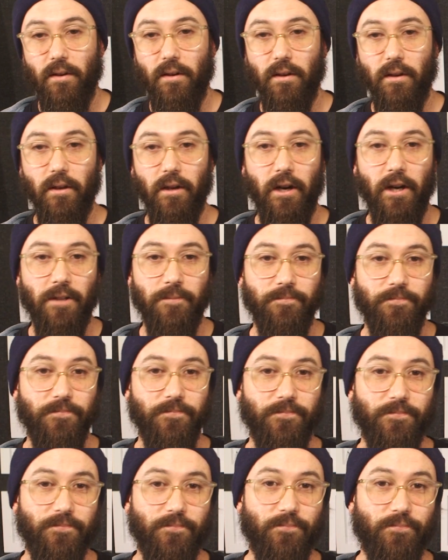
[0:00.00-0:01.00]

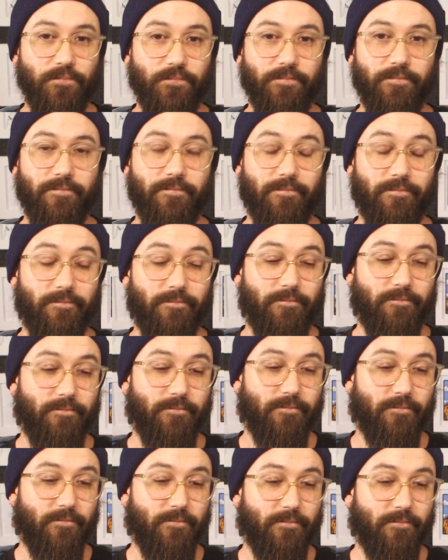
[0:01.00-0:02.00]

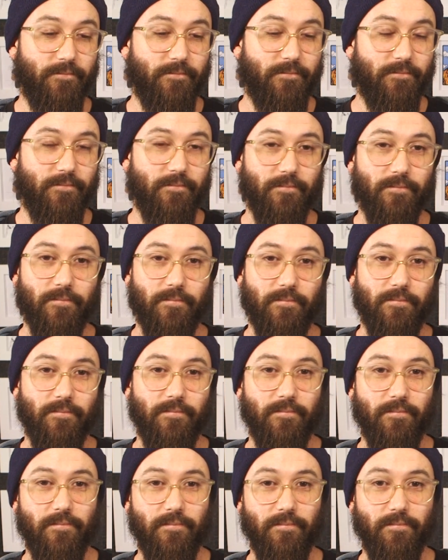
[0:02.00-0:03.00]

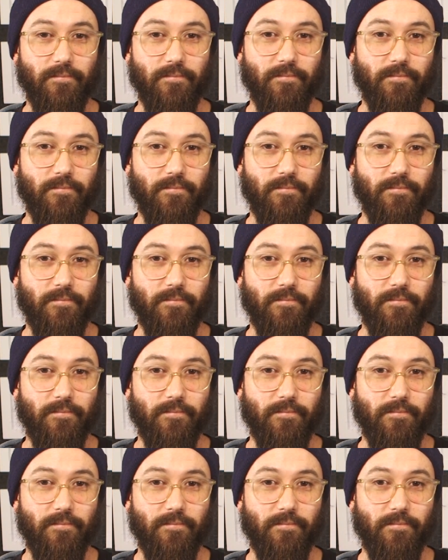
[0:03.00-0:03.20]
[no speech]